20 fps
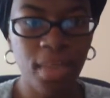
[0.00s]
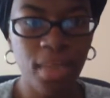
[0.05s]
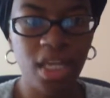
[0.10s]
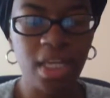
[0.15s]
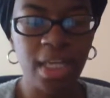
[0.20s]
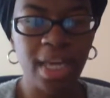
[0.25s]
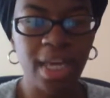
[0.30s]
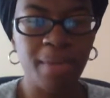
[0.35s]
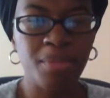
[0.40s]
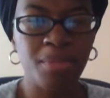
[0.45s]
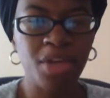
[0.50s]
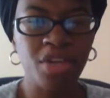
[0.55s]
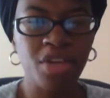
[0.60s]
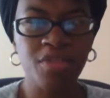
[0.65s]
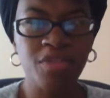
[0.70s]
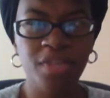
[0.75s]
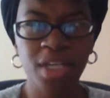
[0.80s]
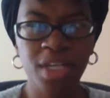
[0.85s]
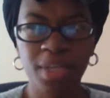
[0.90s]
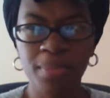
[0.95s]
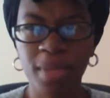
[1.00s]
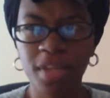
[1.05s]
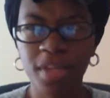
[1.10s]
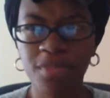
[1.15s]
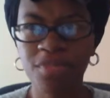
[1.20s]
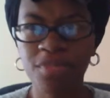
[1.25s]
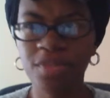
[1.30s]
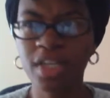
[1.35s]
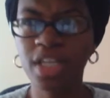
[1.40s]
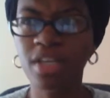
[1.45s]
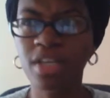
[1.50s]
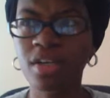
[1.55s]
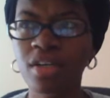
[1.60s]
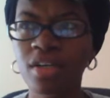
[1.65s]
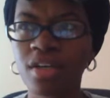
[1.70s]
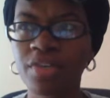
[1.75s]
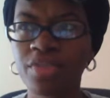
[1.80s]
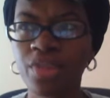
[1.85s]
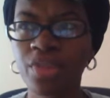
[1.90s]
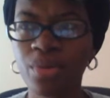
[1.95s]
and not make a fun make fun
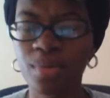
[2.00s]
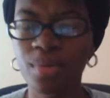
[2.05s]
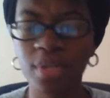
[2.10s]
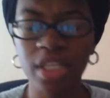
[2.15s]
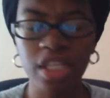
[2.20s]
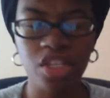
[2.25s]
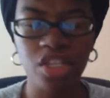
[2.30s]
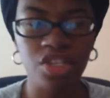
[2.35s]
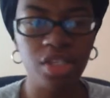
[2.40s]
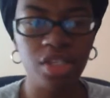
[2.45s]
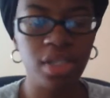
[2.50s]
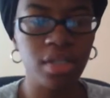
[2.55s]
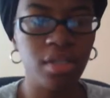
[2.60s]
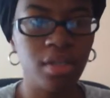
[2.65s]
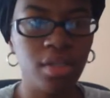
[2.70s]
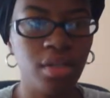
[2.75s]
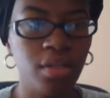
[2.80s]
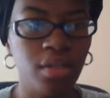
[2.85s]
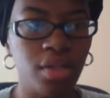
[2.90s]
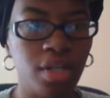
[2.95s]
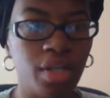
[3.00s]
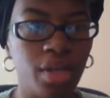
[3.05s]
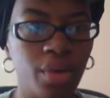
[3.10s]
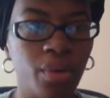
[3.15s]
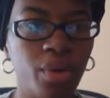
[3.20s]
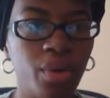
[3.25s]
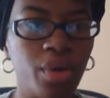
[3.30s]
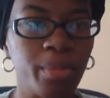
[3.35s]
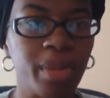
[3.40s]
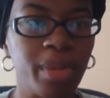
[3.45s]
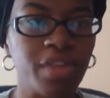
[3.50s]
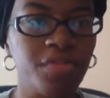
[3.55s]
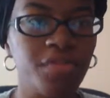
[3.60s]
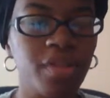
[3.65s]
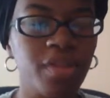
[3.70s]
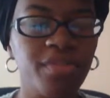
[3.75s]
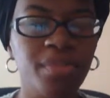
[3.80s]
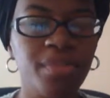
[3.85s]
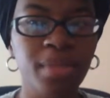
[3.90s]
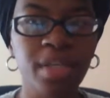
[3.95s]
of the religion, you know, or make
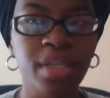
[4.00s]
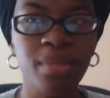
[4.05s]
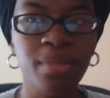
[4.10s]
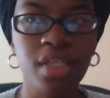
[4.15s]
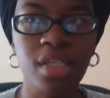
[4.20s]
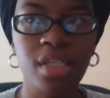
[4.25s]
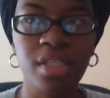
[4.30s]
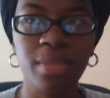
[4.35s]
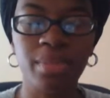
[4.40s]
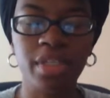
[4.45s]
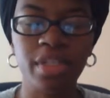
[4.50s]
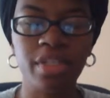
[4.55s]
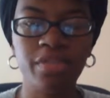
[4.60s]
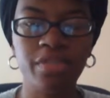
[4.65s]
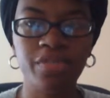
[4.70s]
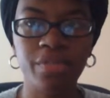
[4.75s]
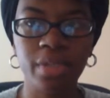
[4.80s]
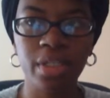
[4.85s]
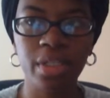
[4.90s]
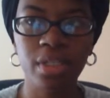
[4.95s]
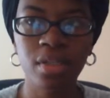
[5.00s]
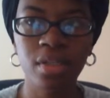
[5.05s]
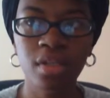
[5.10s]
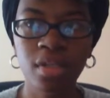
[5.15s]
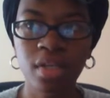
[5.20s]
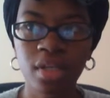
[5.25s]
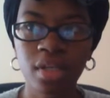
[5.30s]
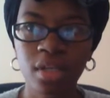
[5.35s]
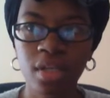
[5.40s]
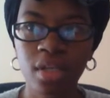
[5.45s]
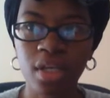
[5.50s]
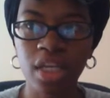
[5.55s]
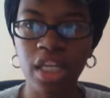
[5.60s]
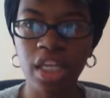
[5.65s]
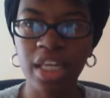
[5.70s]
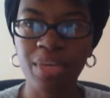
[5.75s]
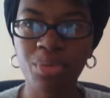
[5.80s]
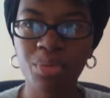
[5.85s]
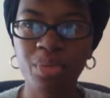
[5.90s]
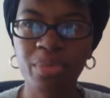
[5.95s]
fun of me because I'm different.
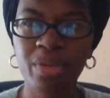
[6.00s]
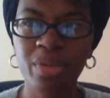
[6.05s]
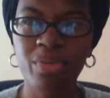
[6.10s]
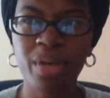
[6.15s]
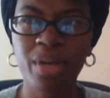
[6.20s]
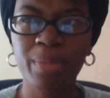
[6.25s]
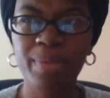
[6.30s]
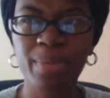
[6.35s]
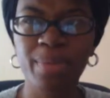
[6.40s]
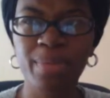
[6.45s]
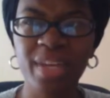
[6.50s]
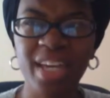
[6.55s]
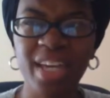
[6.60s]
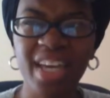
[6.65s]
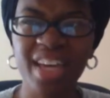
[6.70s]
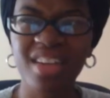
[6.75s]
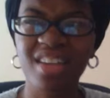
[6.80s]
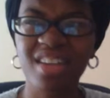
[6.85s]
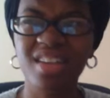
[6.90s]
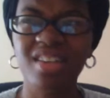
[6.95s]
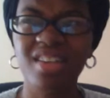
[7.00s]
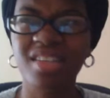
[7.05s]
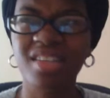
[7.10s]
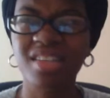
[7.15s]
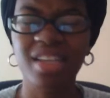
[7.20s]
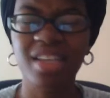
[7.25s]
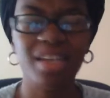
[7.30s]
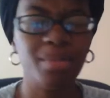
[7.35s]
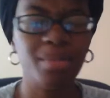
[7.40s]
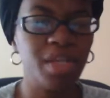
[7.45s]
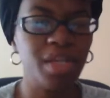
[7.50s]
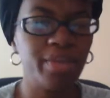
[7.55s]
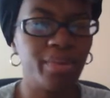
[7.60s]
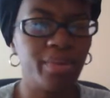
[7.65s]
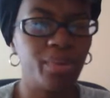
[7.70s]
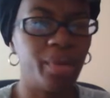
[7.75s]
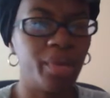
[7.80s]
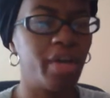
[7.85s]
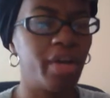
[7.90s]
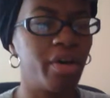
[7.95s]
And I want to be around people that of understand me in
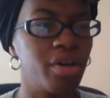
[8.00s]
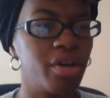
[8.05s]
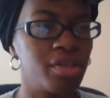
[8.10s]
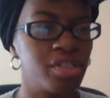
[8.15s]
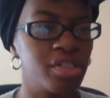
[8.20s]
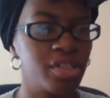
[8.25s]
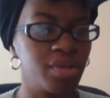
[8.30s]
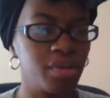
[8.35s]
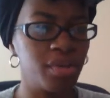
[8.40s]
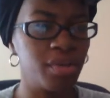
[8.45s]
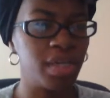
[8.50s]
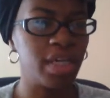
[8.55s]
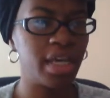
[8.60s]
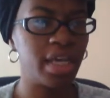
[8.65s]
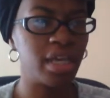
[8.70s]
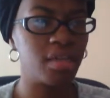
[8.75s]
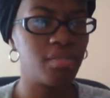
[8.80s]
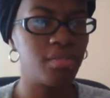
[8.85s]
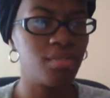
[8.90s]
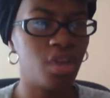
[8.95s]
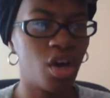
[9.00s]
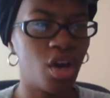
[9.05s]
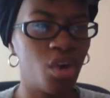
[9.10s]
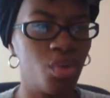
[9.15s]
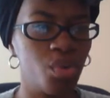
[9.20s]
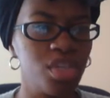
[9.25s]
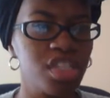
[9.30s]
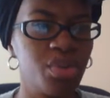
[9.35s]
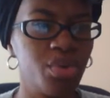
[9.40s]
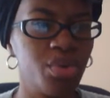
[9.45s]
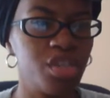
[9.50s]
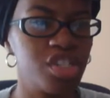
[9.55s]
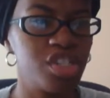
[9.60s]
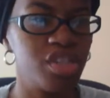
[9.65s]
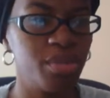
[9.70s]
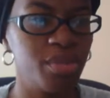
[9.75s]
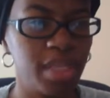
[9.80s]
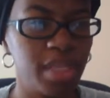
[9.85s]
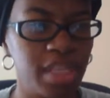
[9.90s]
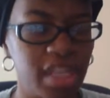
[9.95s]
a way also, and not always
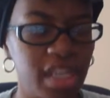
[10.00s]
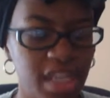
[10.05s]
questioning me and